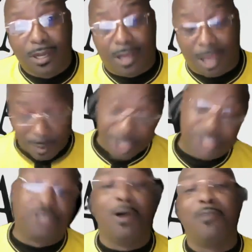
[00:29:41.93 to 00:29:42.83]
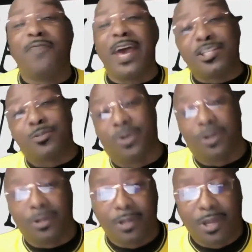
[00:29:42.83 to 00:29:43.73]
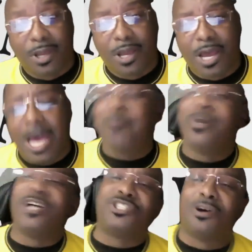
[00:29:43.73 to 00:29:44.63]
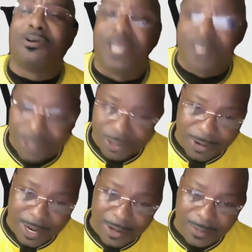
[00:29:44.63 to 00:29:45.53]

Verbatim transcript: How much you on Facebook? How much you on Instagram?